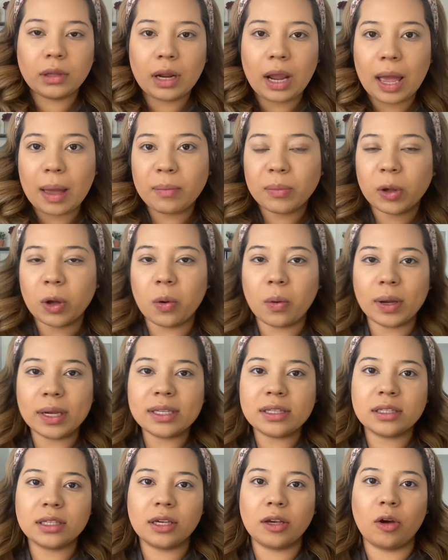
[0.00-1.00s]
I'm going
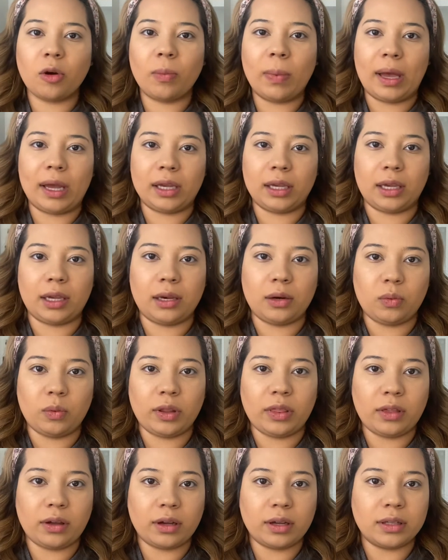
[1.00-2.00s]
to go back in
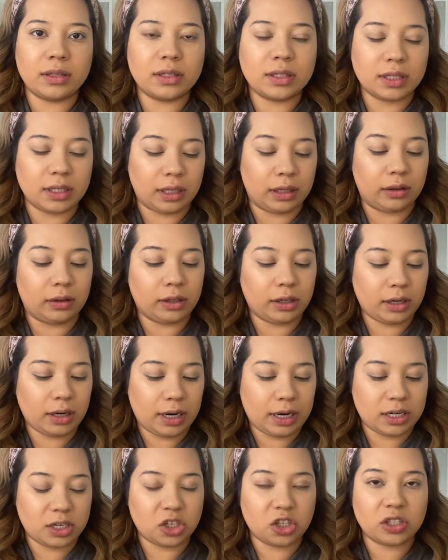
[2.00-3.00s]
with a concealer
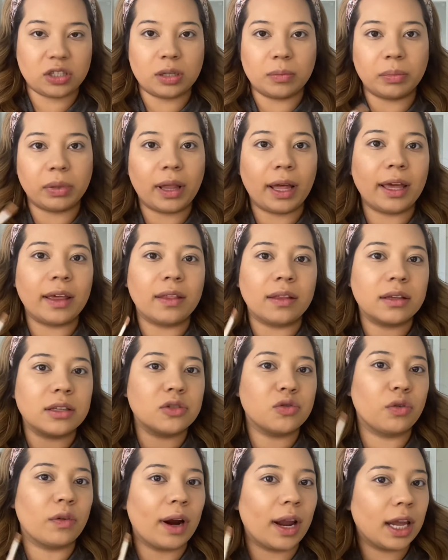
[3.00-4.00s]
and just apply this
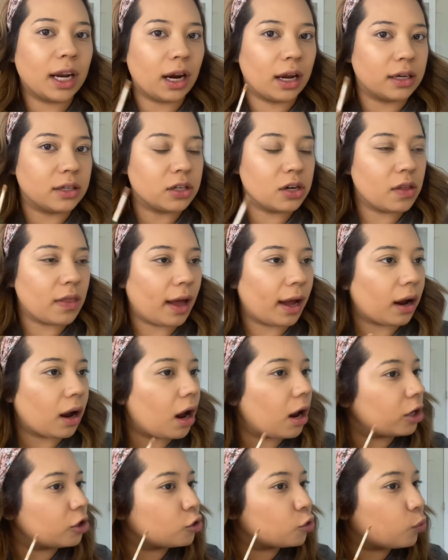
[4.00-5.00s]
right under that
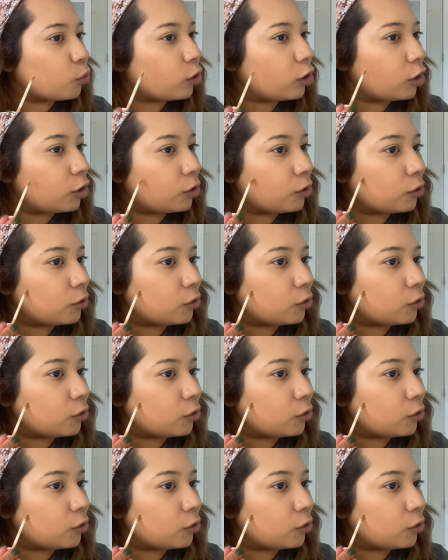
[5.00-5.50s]
contour.